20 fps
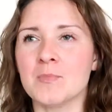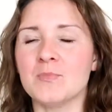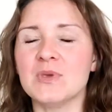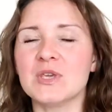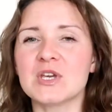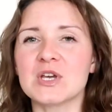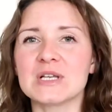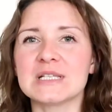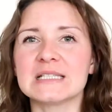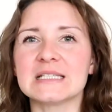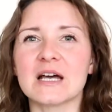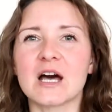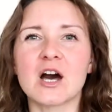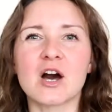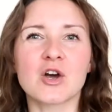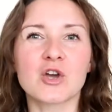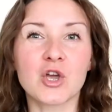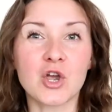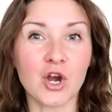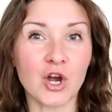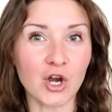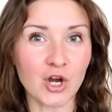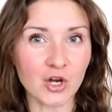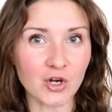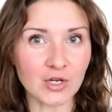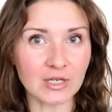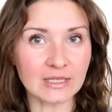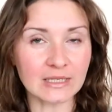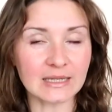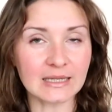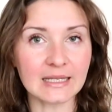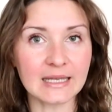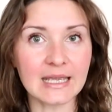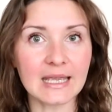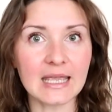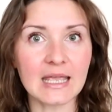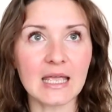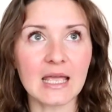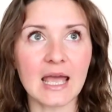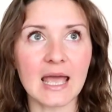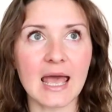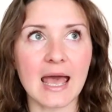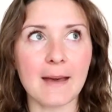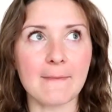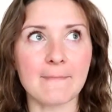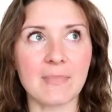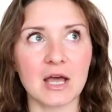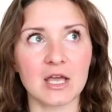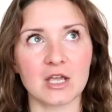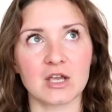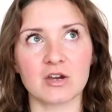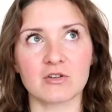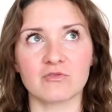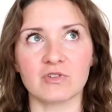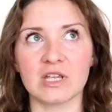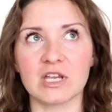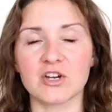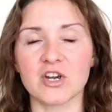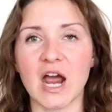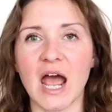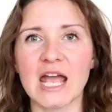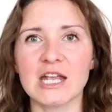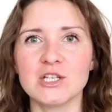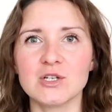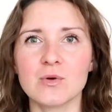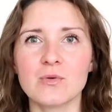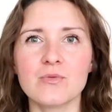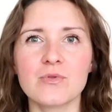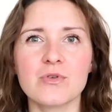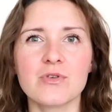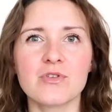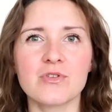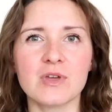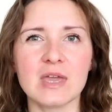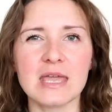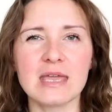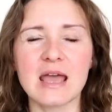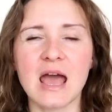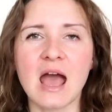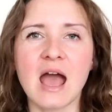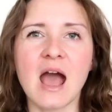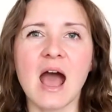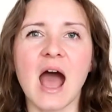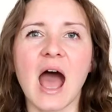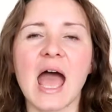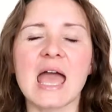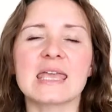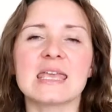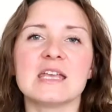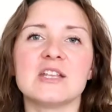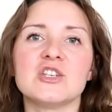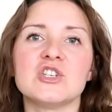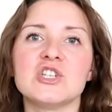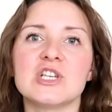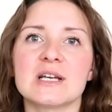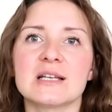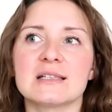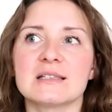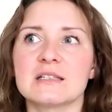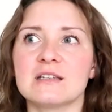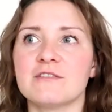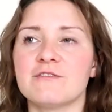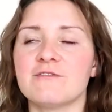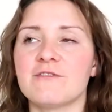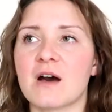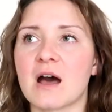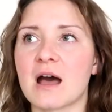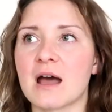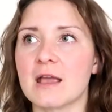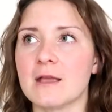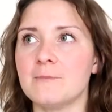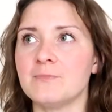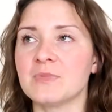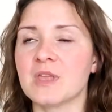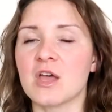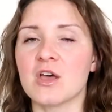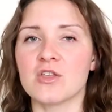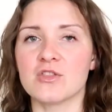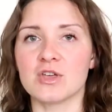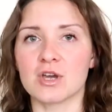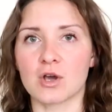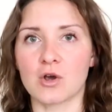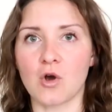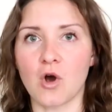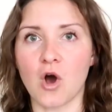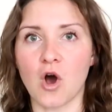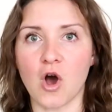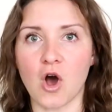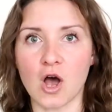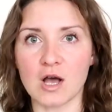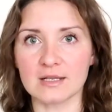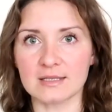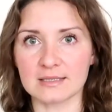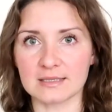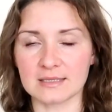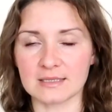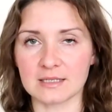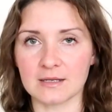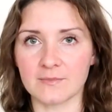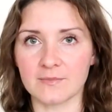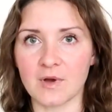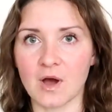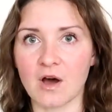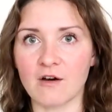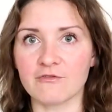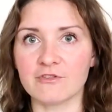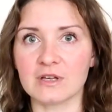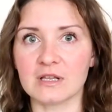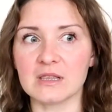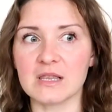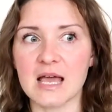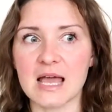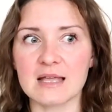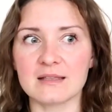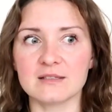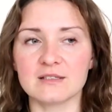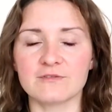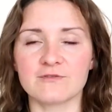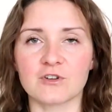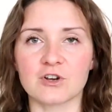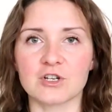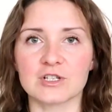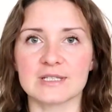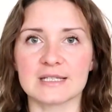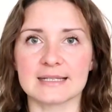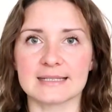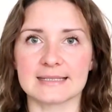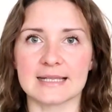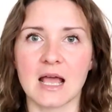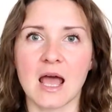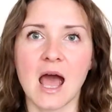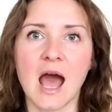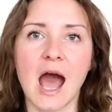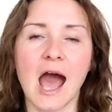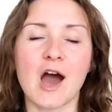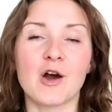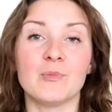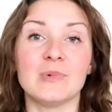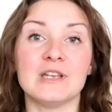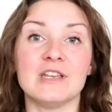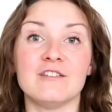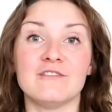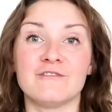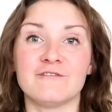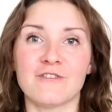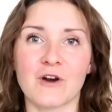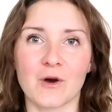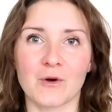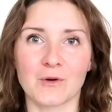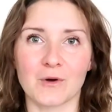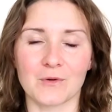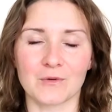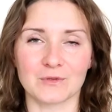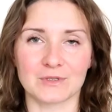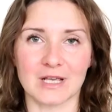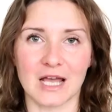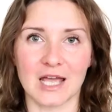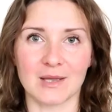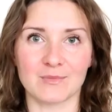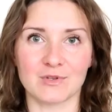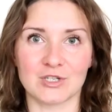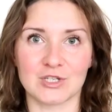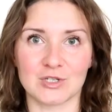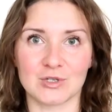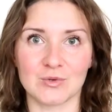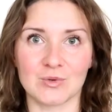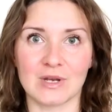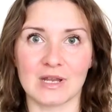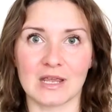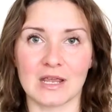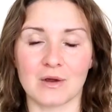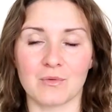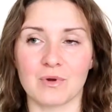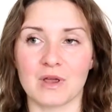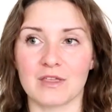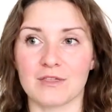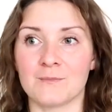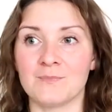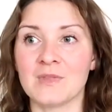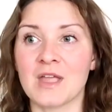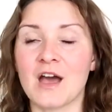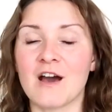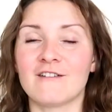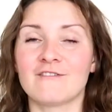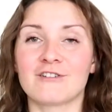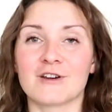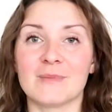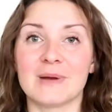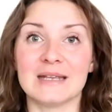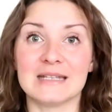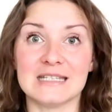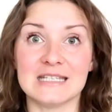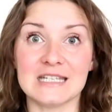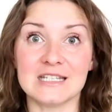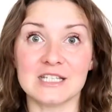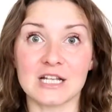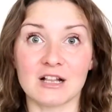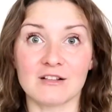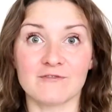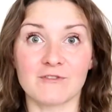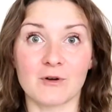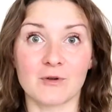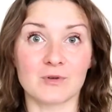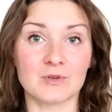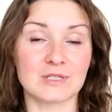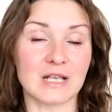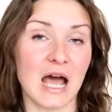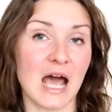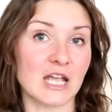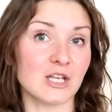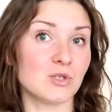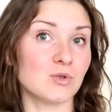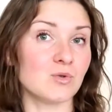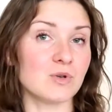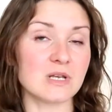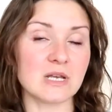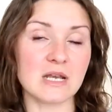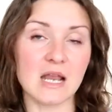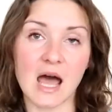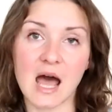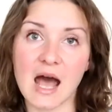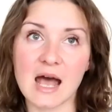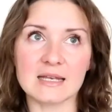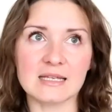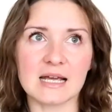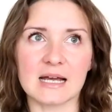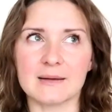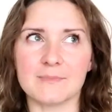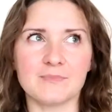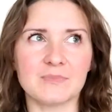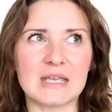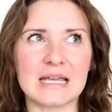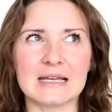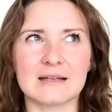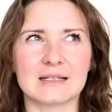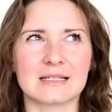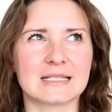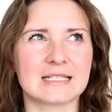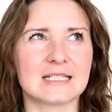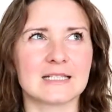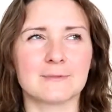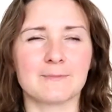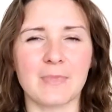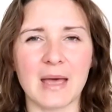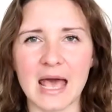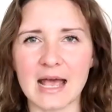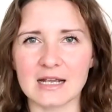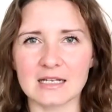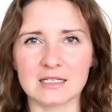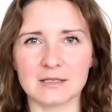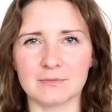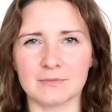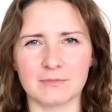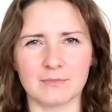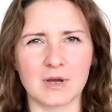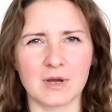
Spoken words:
because currently at my career I don't think I can justify the cost of the lens versus how many photos I'm shooting it with. For my detail photos, I do not expect